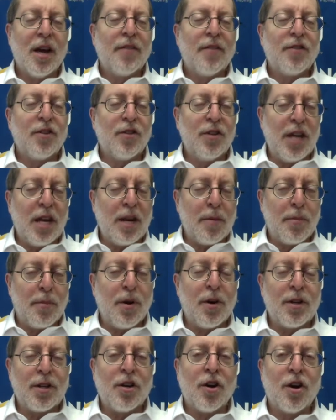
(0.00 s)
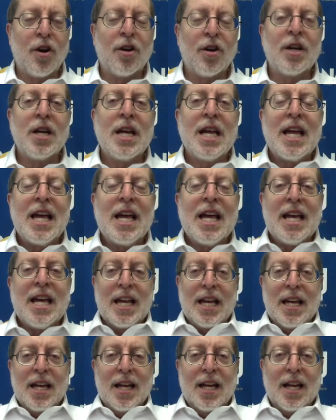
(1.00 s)
If you need to put your
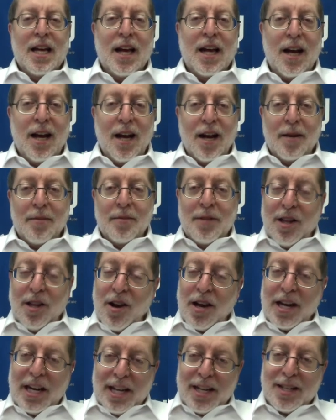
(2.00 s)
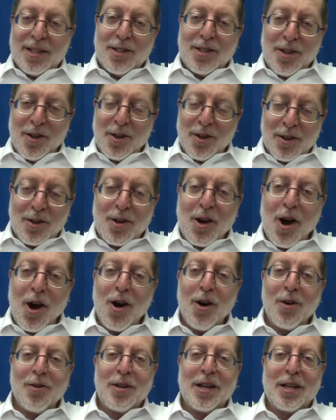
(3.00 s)
lining into your
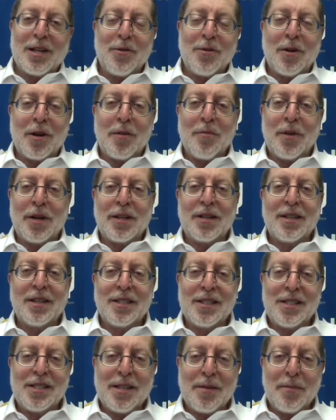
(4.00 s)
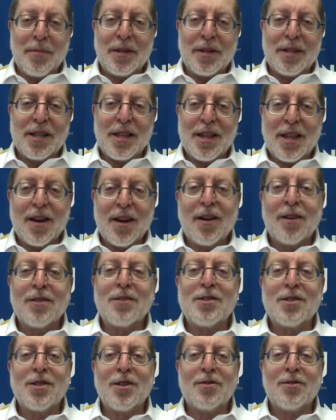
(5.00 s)
coat and you want to button and zip it there,
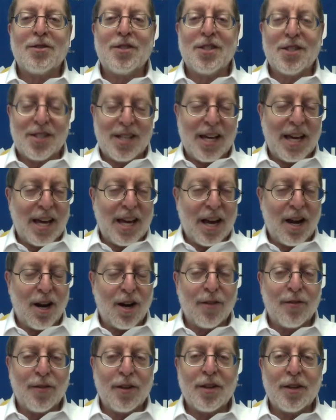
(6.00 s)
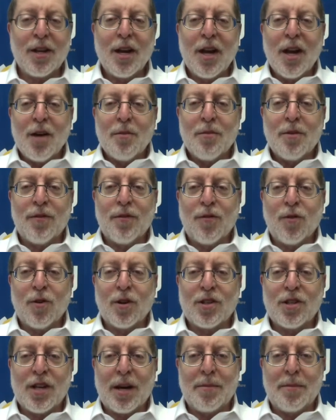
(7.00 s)
so just take care of it before
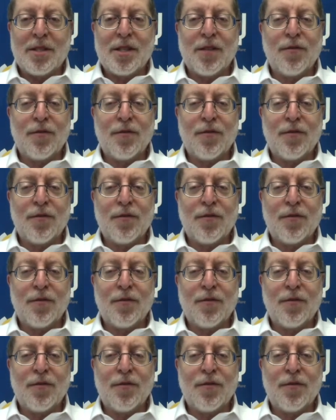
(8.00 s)
Shabbos.